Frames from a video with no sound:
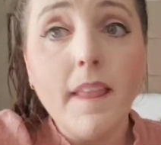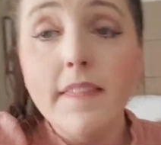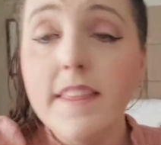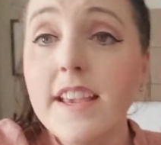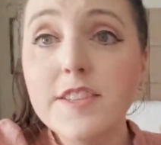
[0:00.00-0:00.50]

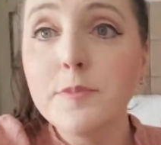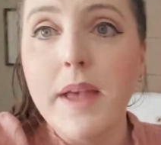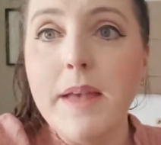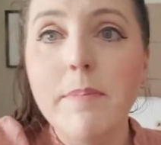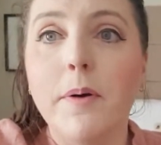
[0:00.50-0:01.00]
these
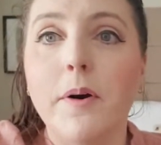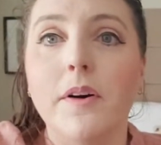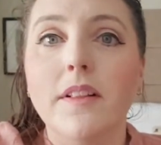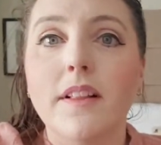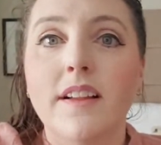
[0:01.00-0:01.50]

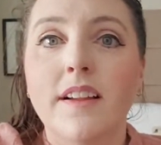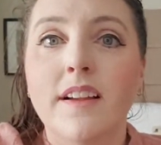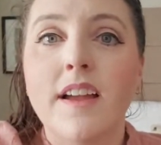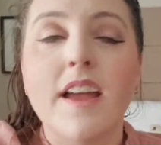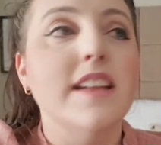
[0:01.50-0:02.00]
people
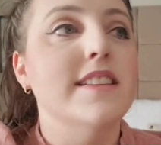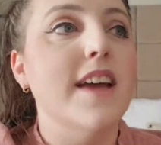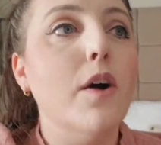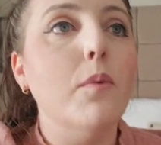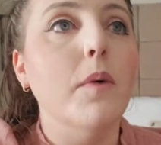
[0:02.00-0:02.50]

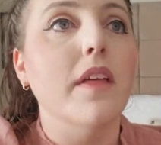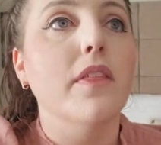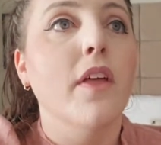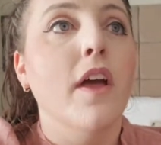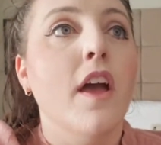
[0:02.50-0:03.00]
dealt with
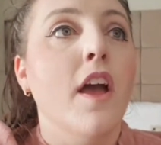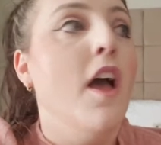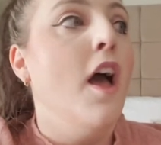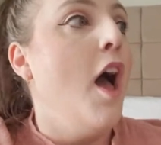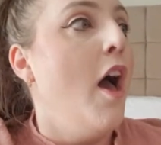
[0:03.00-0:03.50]

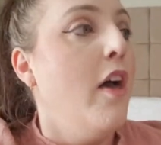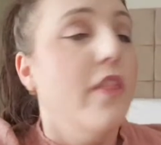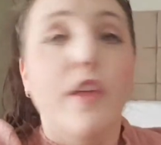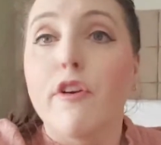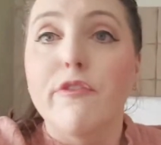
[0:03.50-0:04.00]

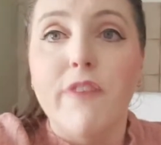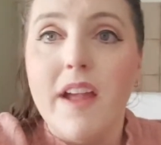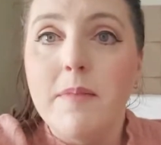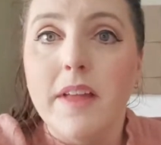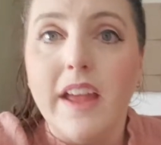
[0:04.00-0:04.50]
their
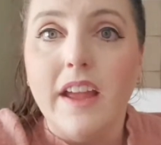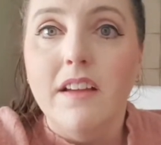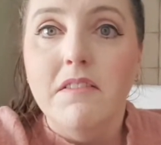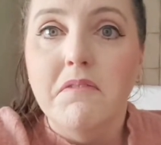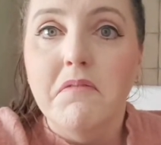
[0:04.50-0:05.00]
family
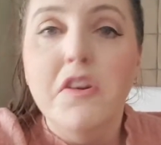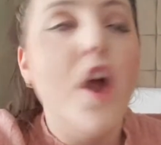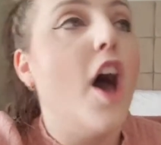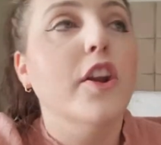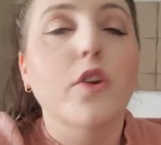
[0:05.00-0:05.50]

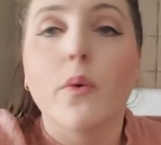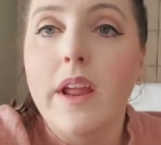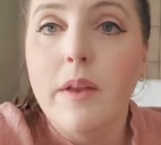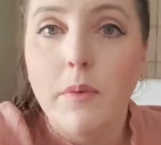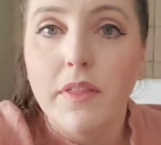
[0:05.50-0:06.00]
not
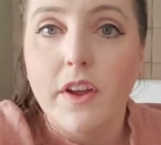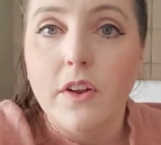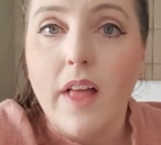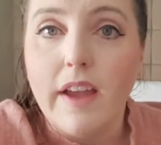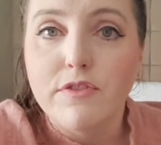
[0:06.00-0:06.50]
agreeing with their
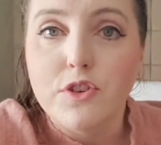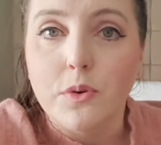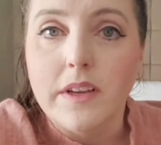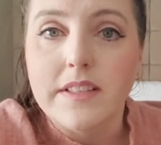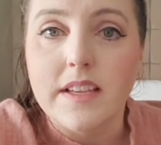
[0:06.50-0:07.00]
life
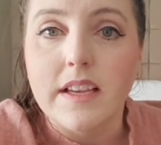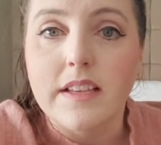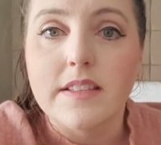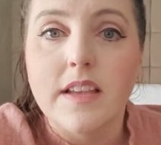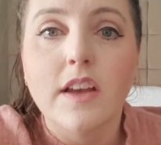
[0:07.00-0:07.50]

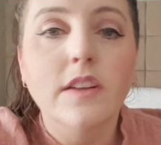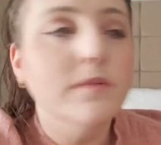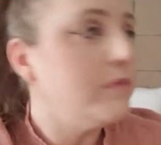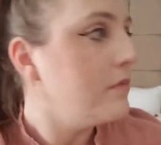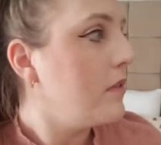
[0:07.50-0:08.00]
choices
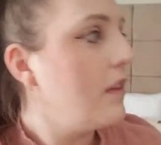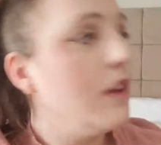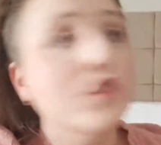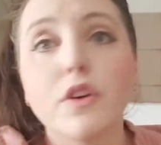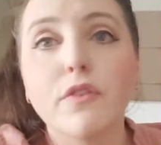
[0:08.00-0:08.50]

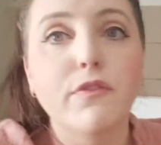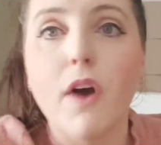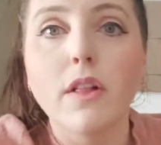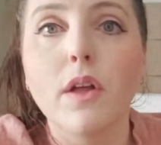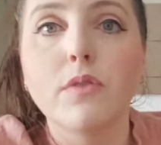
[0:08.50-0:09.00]
to
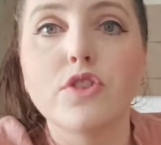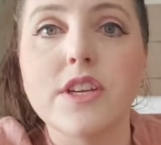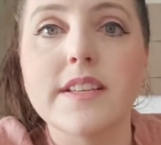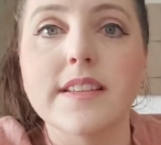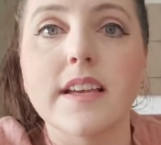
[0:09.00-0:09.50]
follow
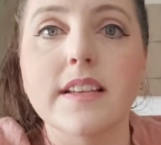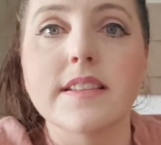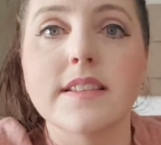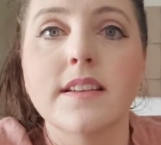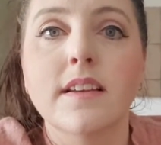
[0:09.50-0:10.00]

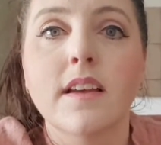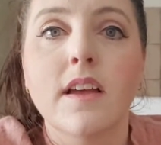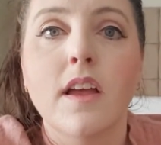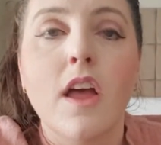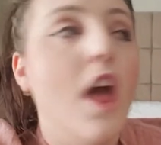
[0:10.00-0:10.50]
Jesus.
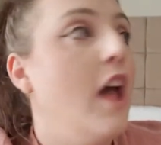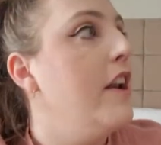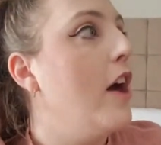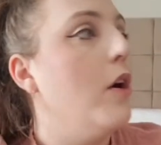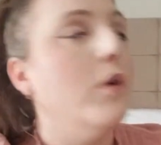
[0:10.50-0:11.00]

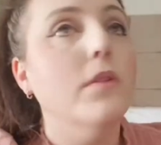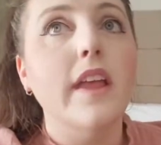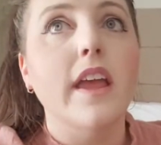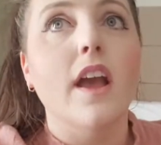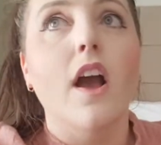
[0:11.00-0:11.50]
Not
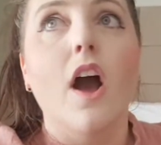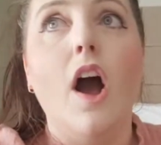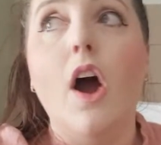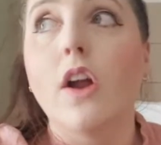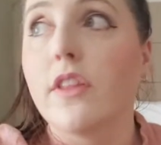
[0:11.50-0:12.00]
only
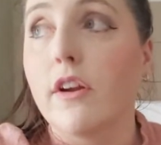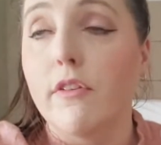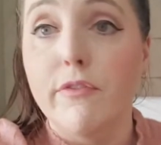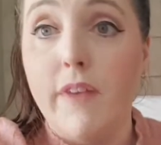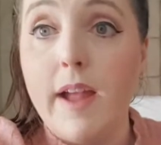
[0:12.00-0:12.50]
are their
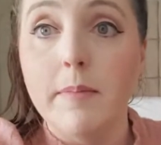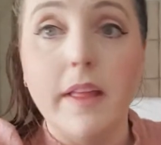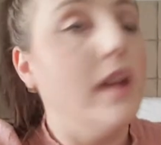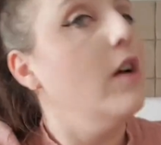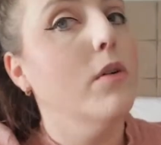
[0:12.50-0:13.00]

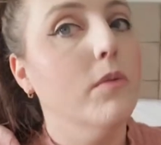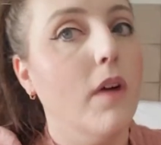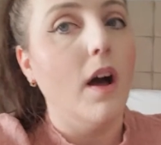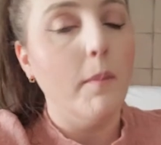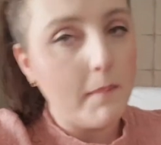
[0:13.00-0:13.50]
family, who
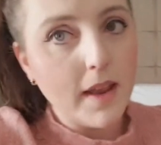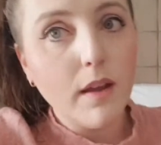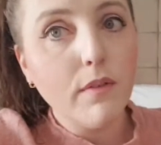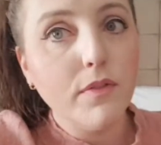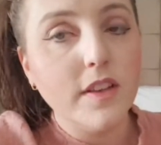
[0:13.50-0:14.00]
many
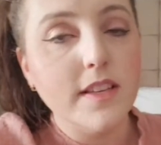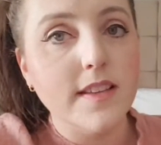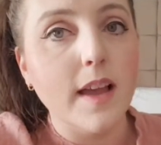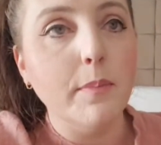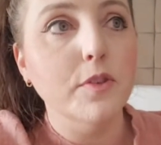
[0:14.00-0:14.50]
of the
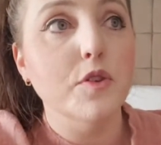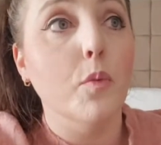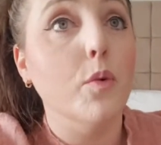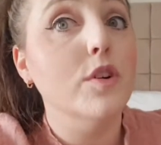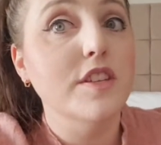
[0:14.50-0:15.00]
disciples
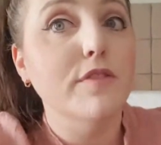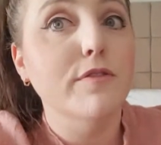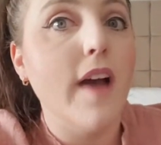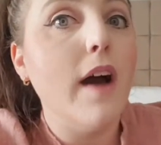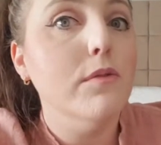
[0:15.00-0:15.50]
were
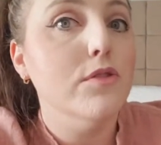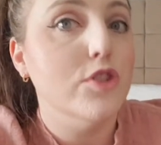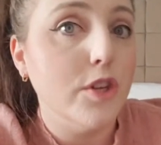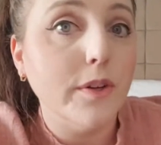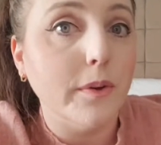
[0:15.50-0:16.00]
devout
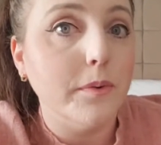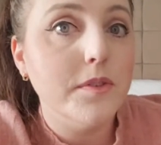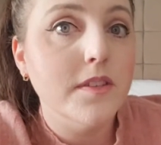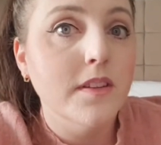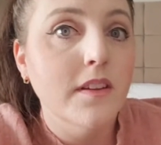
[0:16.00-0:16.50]

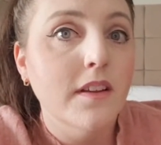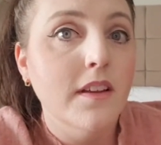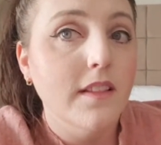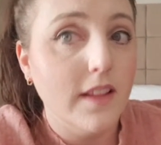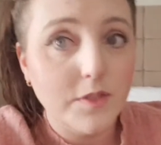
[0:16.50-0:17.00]
Jews,
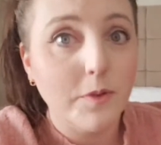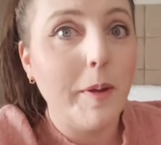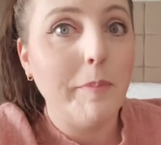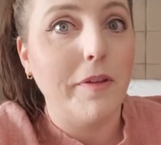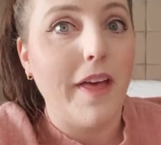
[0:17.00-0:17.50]
let's
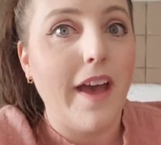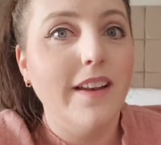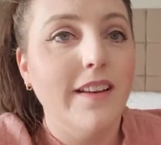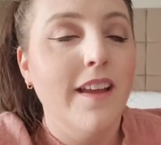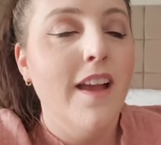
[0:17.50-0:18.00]
remember that,
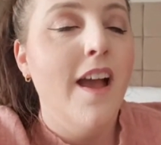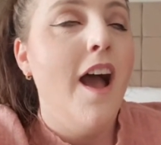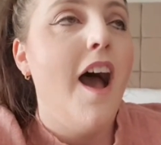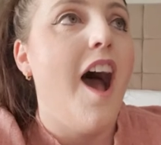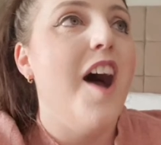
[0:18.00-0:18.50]

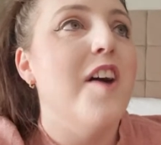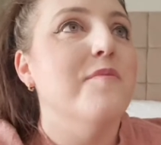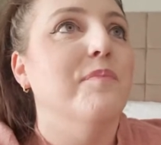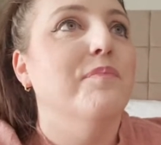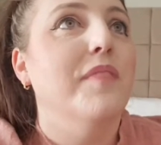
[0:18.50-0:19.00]

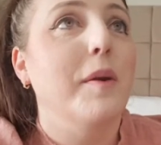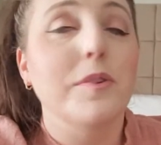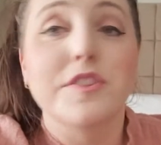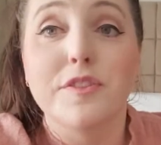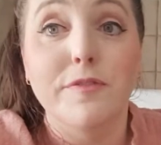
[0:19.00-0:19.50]
um, they were
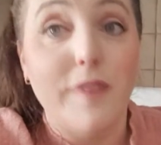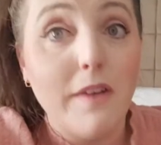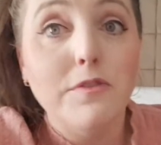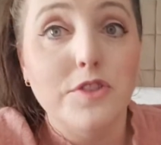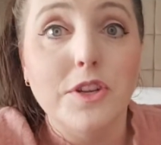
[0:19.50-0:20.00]

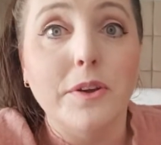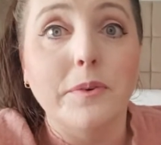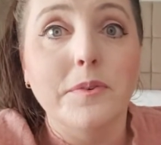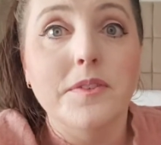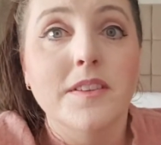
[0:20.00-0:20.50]
devout
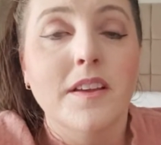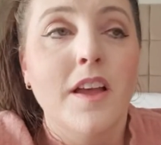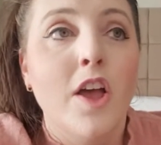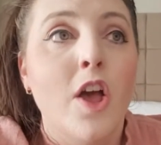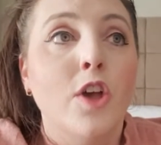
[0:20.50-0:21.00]
Jews.
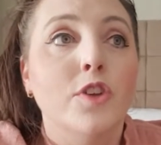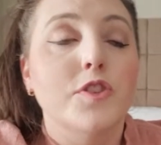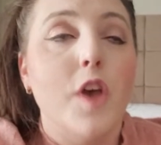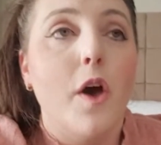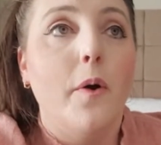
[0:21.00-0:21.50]

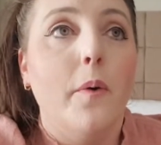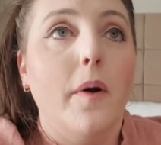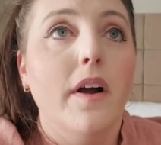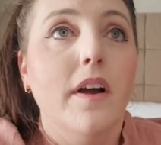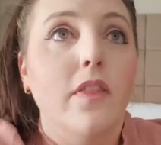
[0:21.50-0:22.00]
So
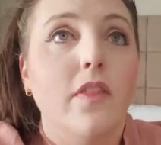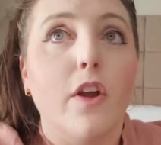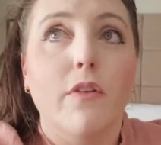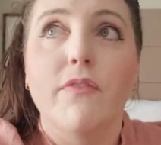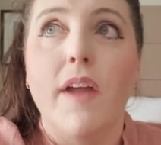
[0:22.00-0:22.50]
their
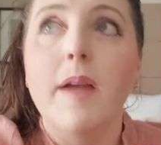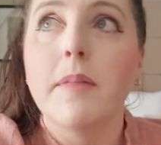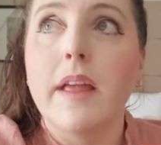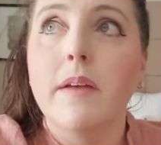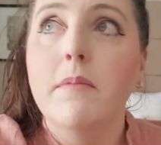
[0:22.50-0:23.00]

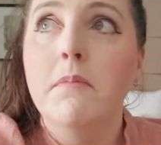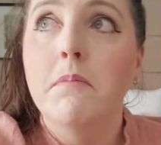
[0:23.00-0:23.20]
family